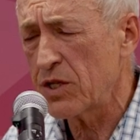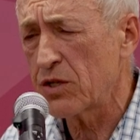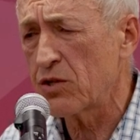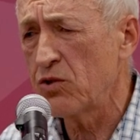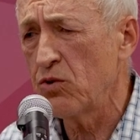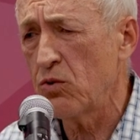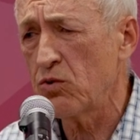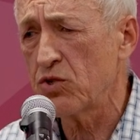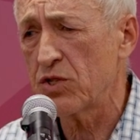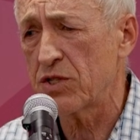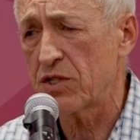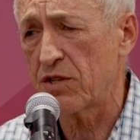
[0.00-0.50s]

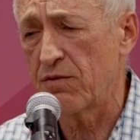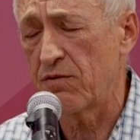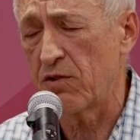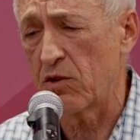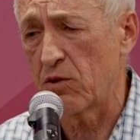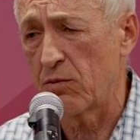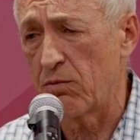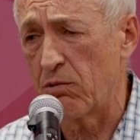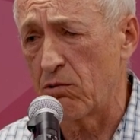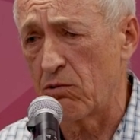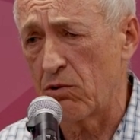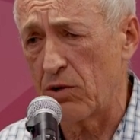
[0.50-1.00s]
technologies
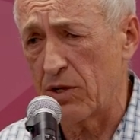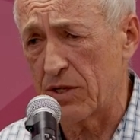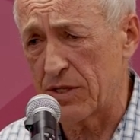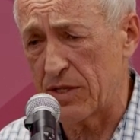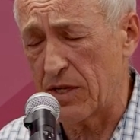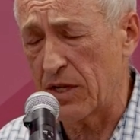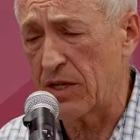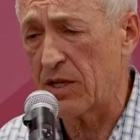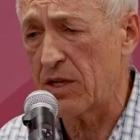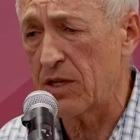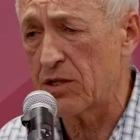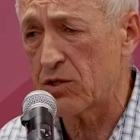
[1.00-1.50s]
available as
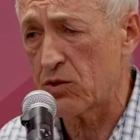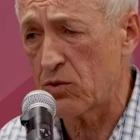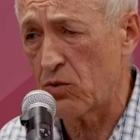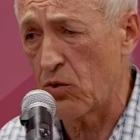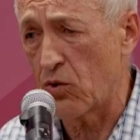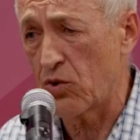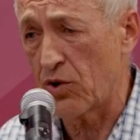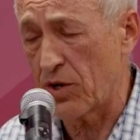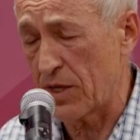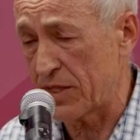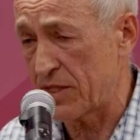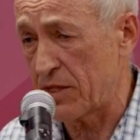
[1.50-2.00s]
the kits
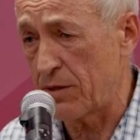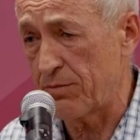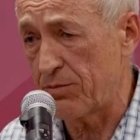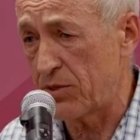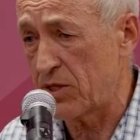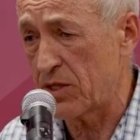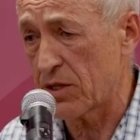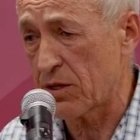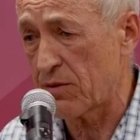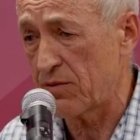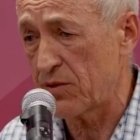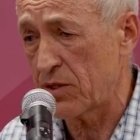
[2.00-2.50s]
or custom
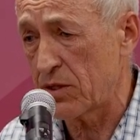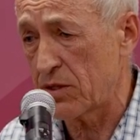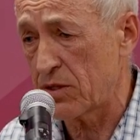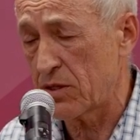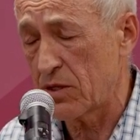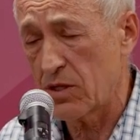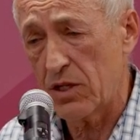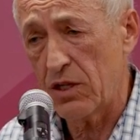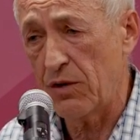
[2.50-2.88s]
services.